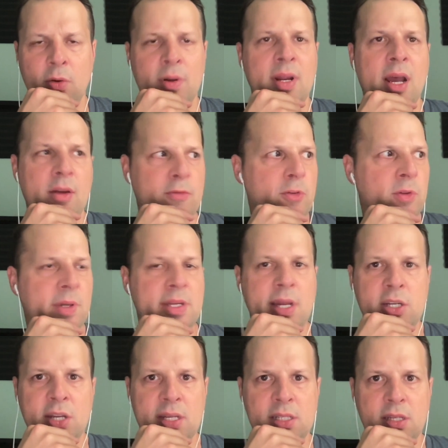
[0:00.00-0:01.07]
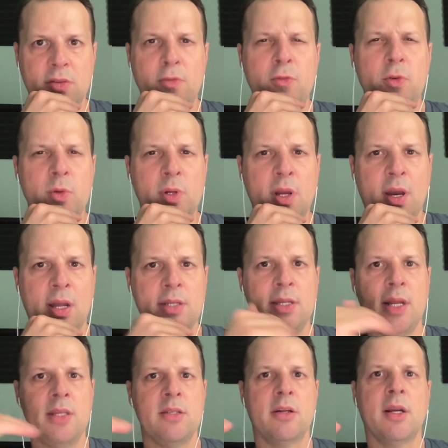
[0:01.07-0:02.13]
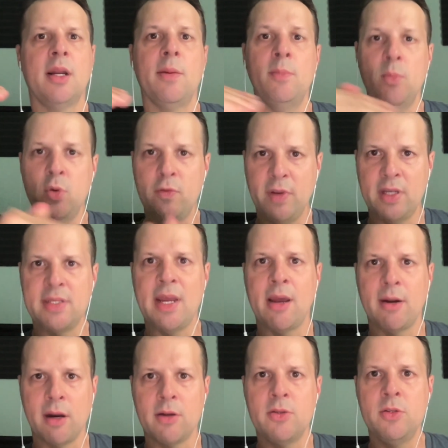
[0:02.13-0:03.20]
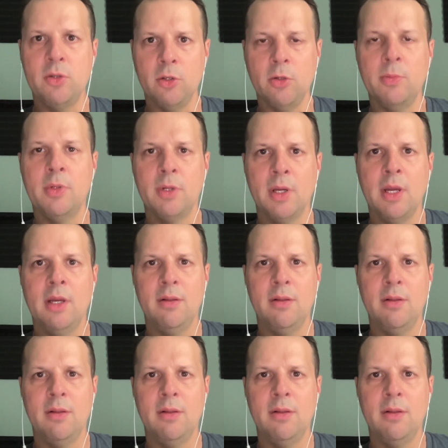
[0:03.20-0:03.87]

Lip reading: or not fully digested food contents are kind of moving down our tube,